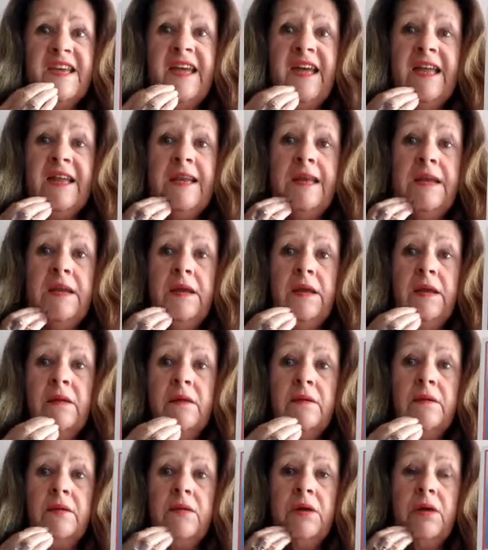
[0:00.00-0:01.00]
canny,
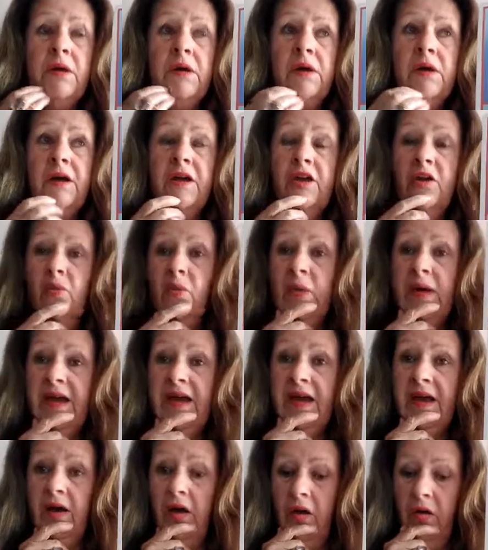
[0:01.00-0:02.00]
and
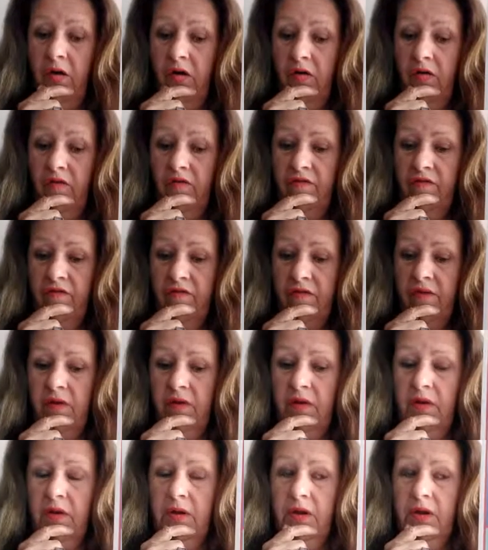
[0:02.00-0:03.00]
aware of
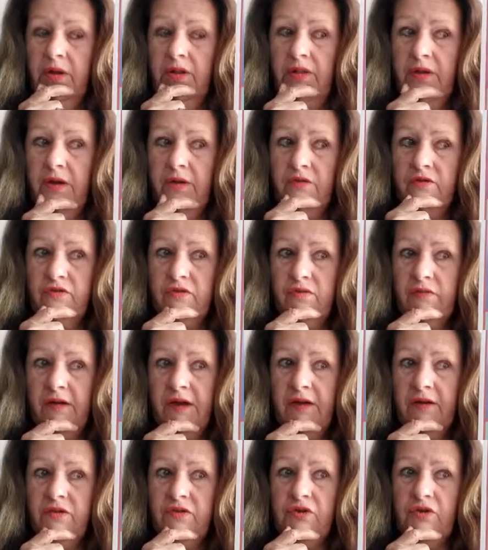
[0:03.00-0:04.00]
those
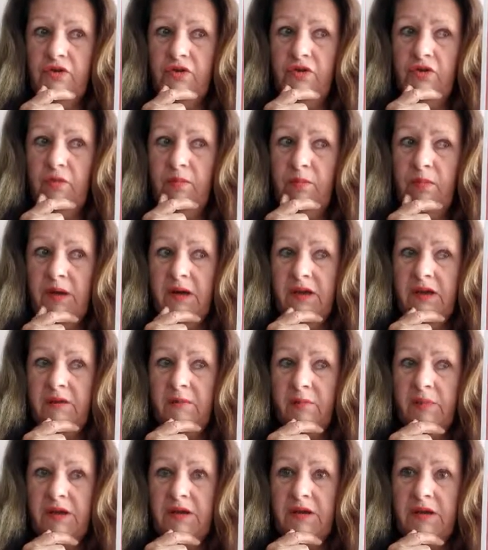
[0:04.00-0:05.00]
around you who might
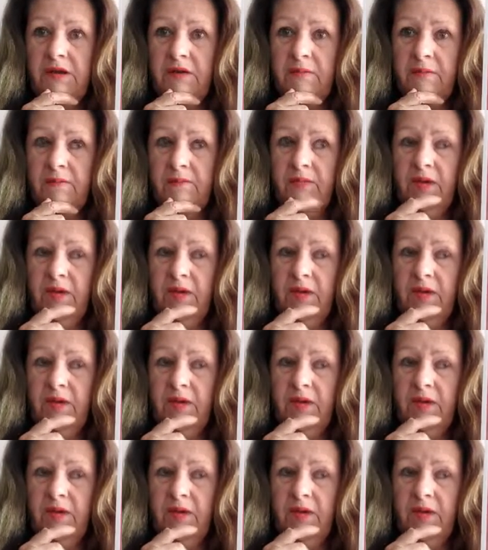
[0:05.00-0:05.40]
be